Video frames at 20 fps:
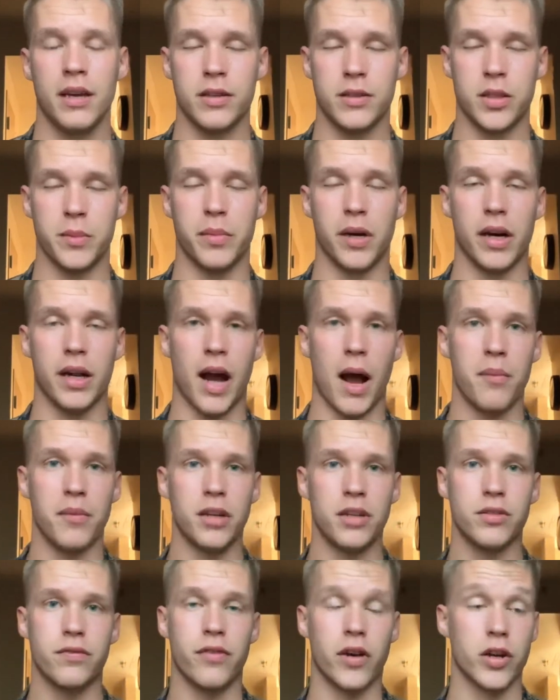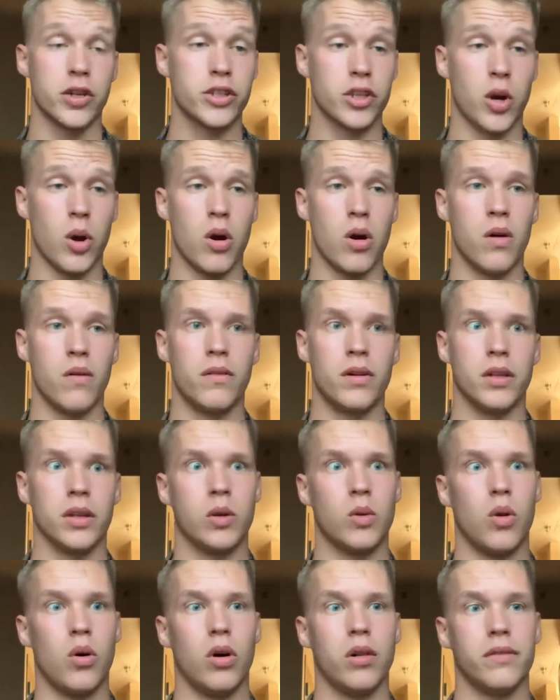So, but I'm gonna first go over the
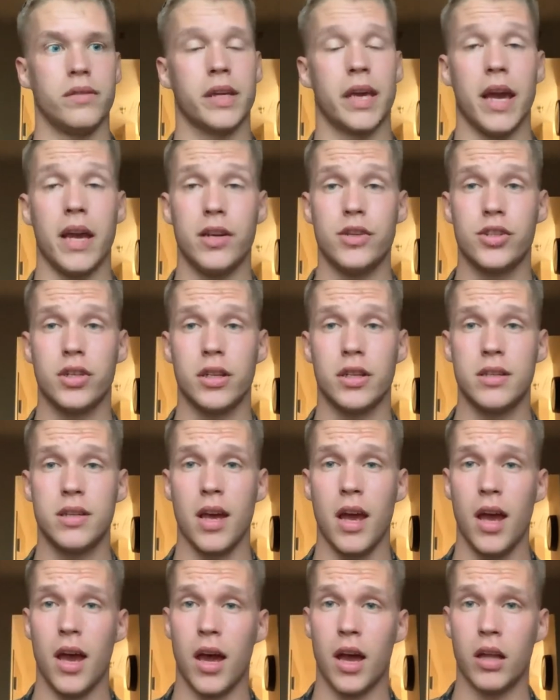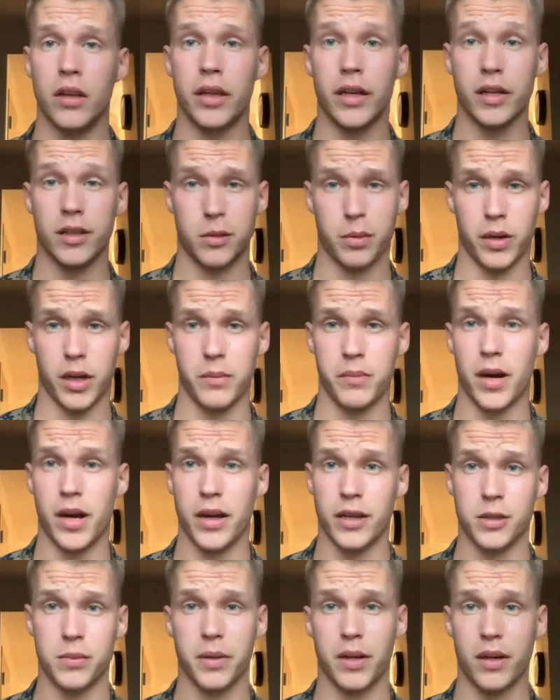qualifications and then explain
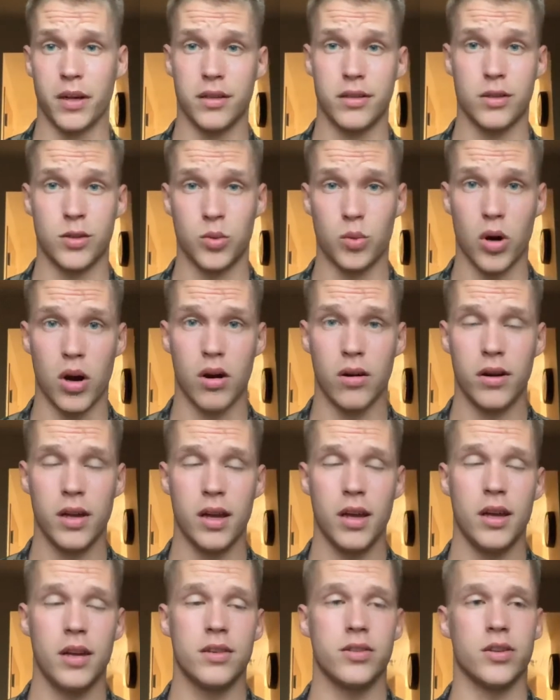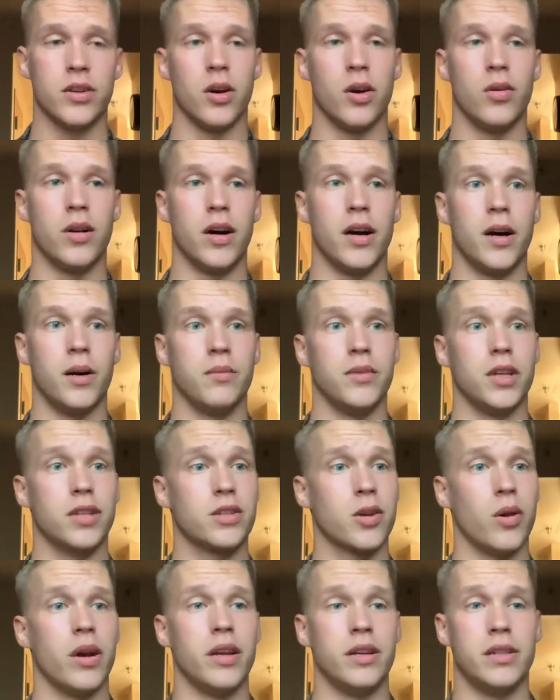my experience as well. So let's
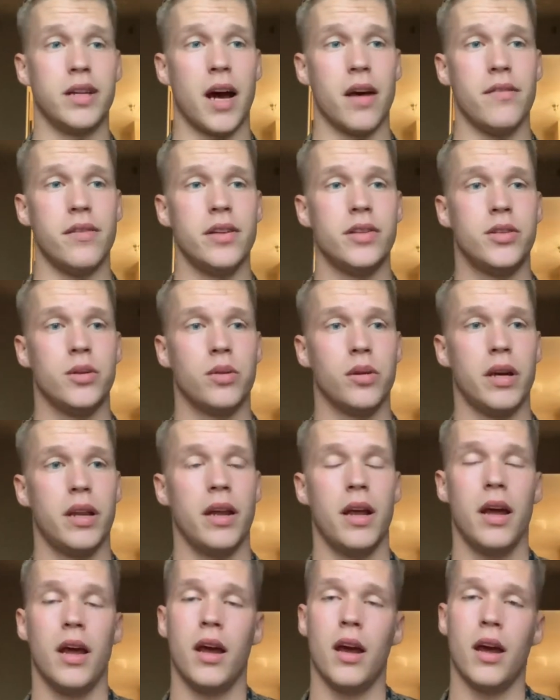go ahead and dive into it.